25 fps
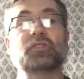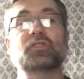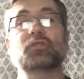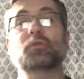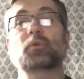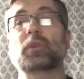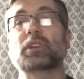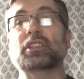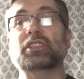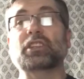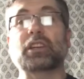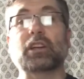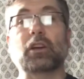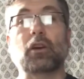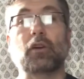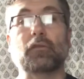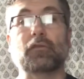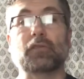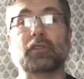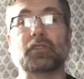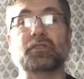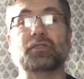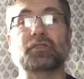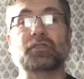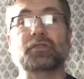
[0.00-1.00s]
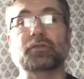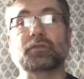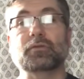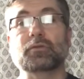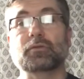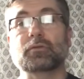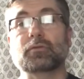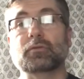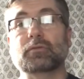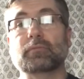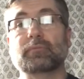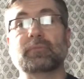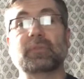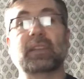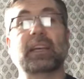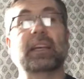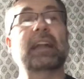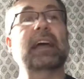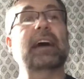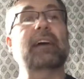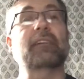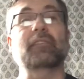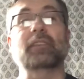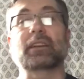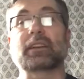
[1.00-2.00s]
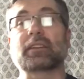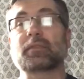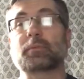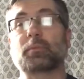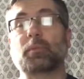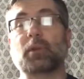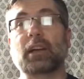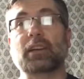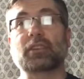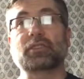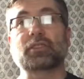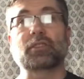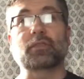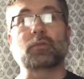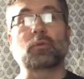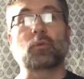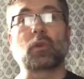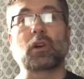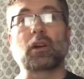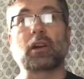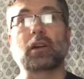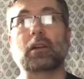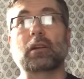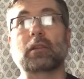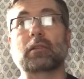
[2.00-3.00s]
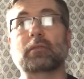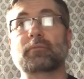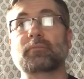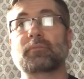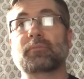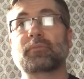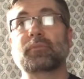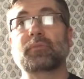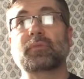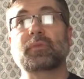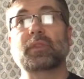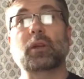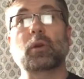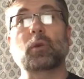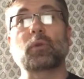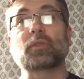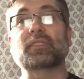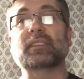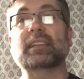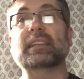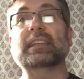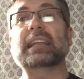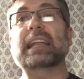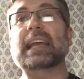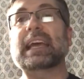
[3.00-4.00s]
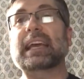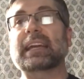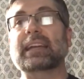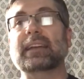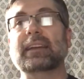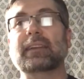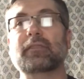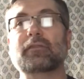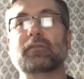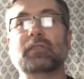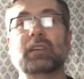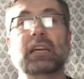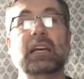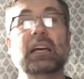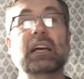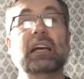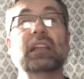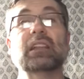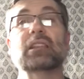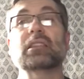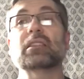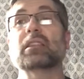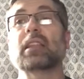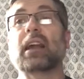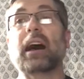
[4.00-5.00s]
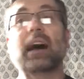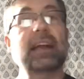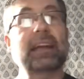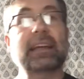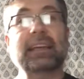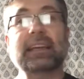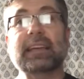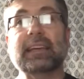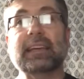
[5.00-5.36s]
switching over to, they'd have an expression where there was a negative. A lot of